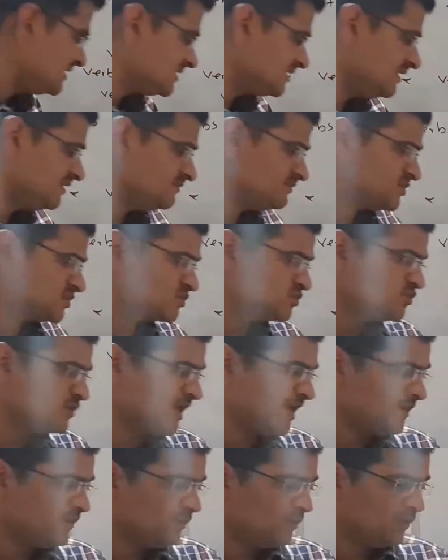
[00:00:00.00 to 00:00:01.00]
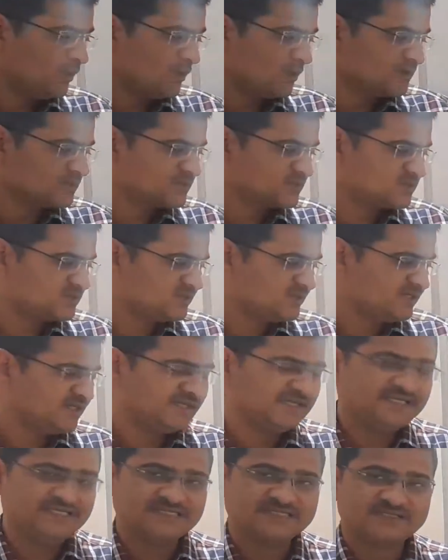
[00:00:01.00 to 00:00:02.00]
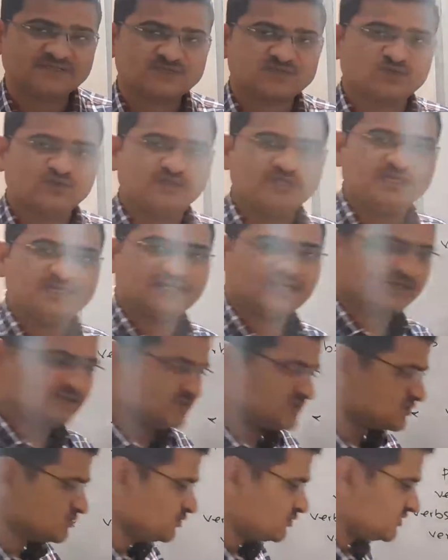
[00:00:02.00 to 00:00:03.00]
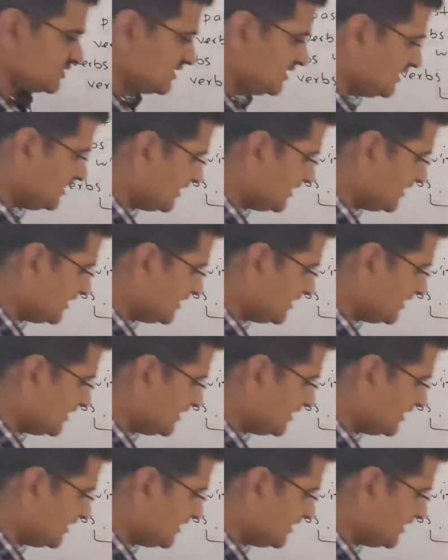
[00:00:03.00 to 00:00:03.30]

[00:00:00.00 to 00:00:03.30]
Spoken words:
seems to have lost the keys. So here also see